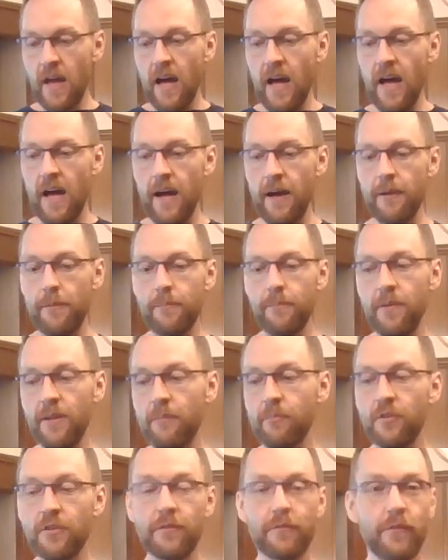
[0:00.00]
But
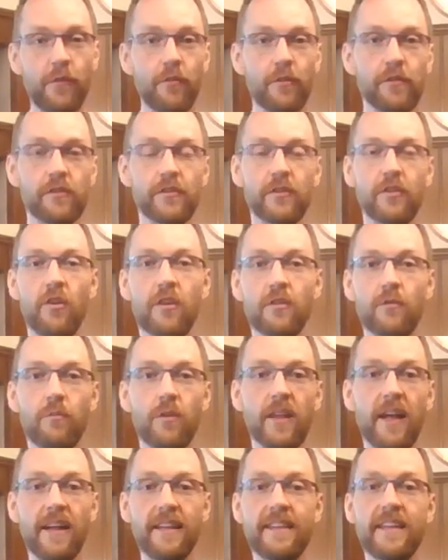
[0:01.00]
I'm going to focus a lot on
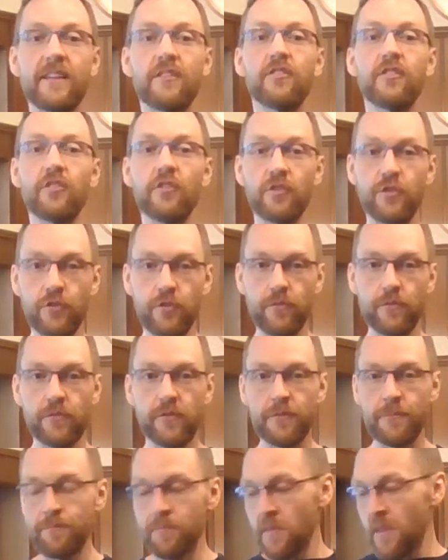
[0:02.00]
what I did to
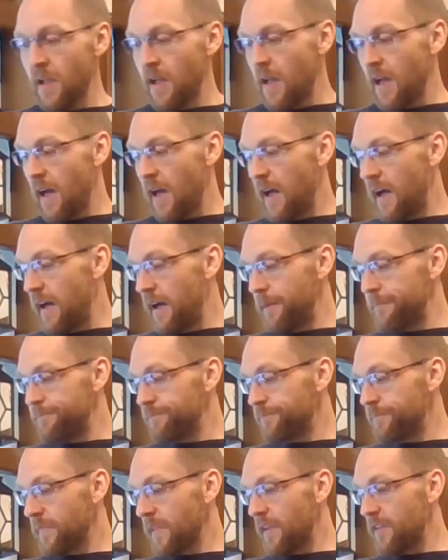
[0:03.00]
lose.
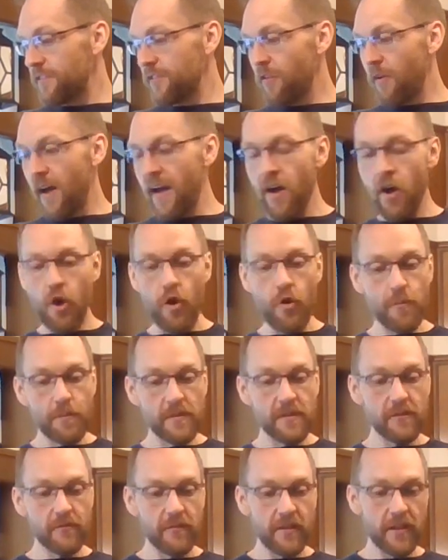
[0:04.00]
So I hope
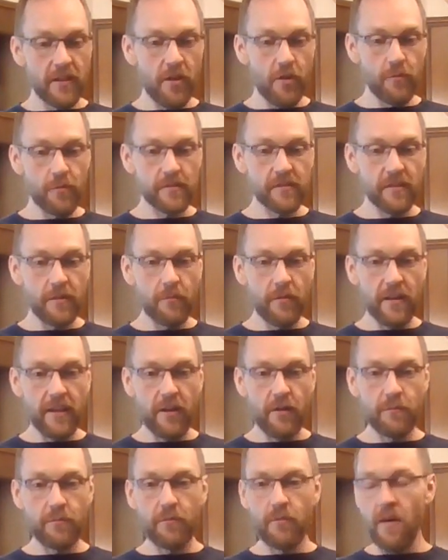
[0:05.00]
this video was somewhat
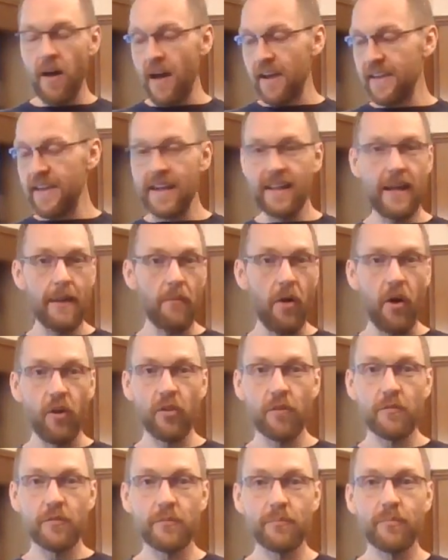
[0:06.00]
helpful. Again, I'm
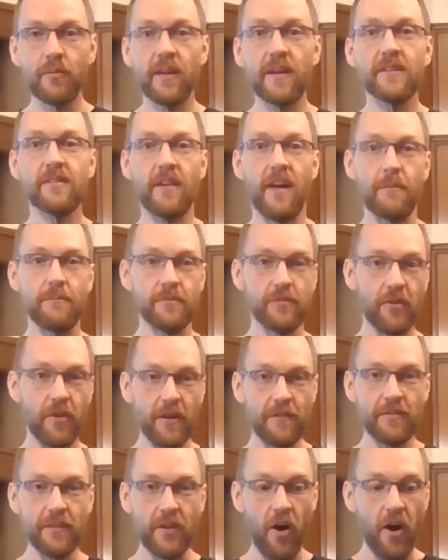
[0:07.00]
all over the place. I'm
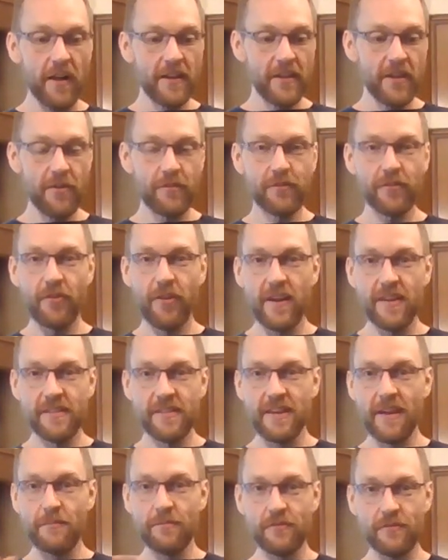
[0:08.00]
sorry if the audio is
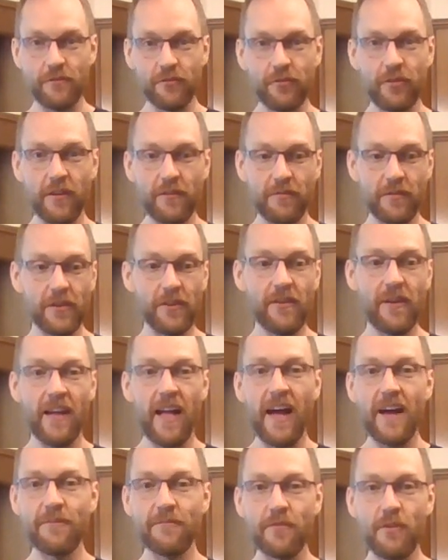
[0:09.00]
crazy. I'm still trying to figure
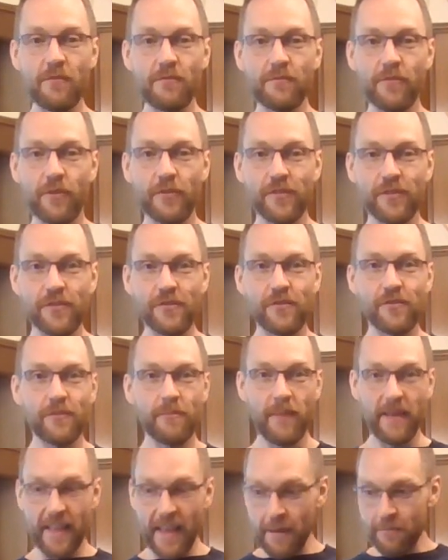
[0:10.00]
out iPhone versus
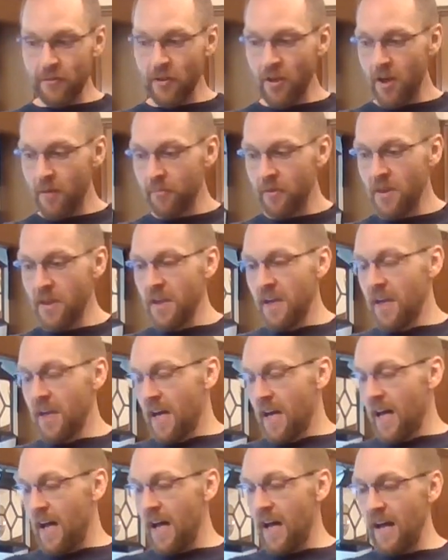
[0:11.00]
using my laptop.
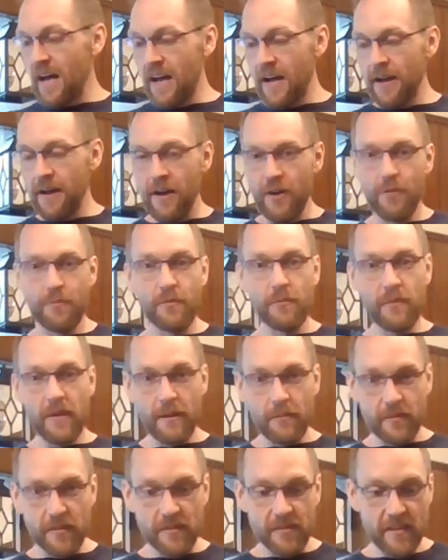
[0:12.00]
I hope you were
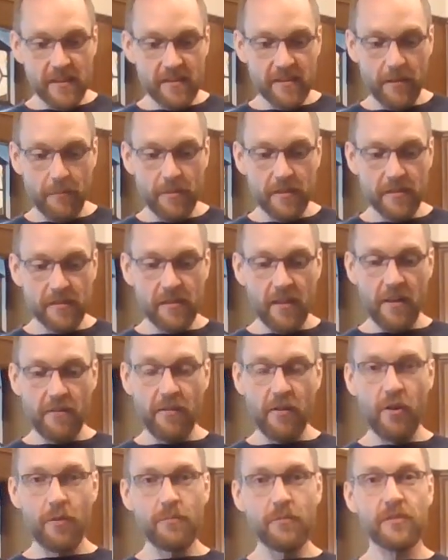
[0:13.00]
able to see some of the
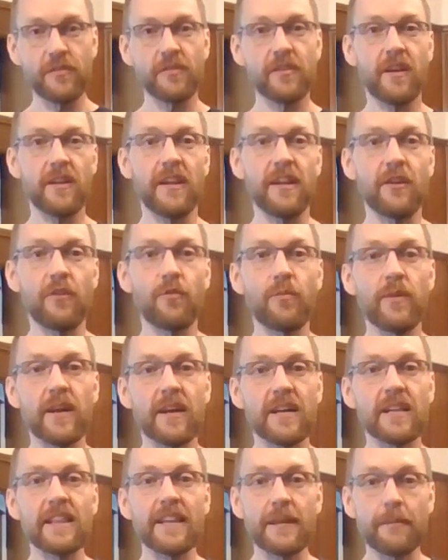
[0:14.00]
stuff. I hope you just got a
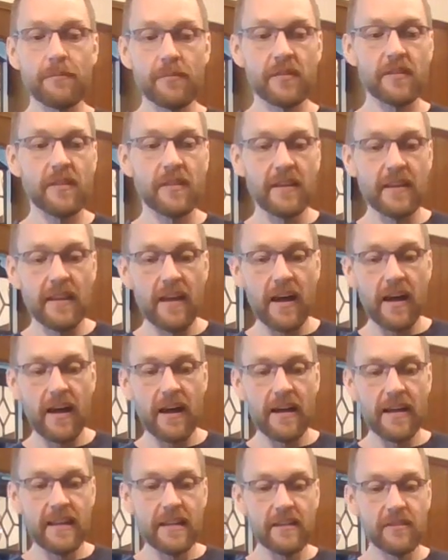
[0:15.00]
quick glimpse
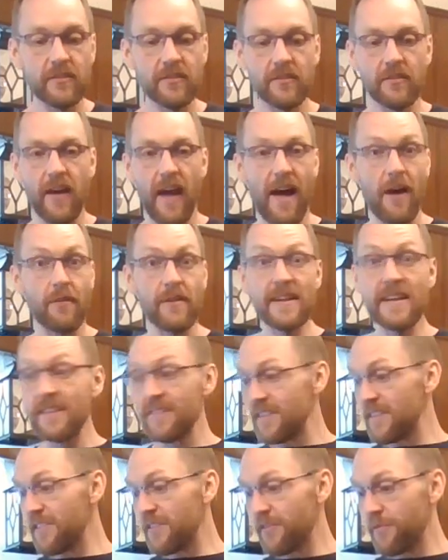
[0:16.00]
into how
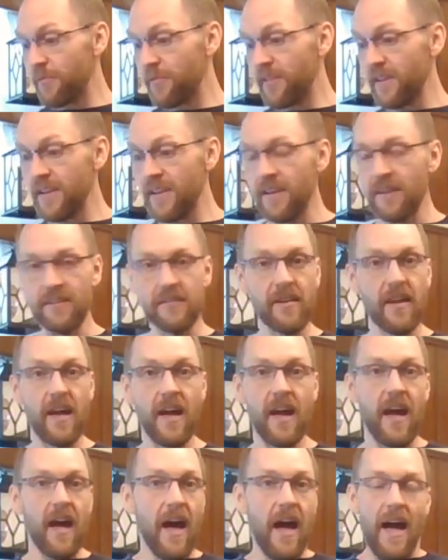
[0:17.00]
easy this really is.
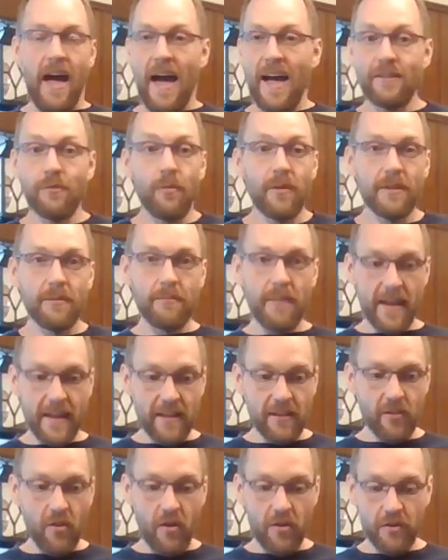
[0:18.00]
I don't want to make
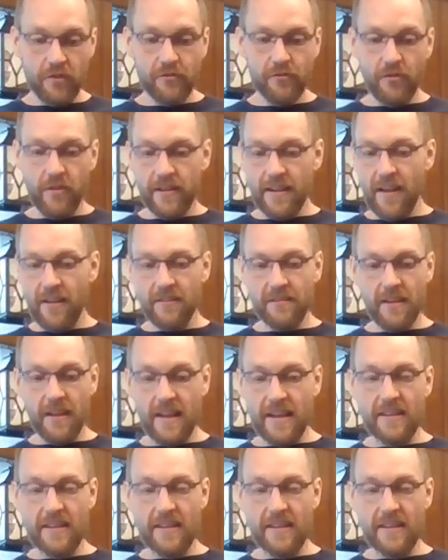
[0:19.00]
it long and drawn out.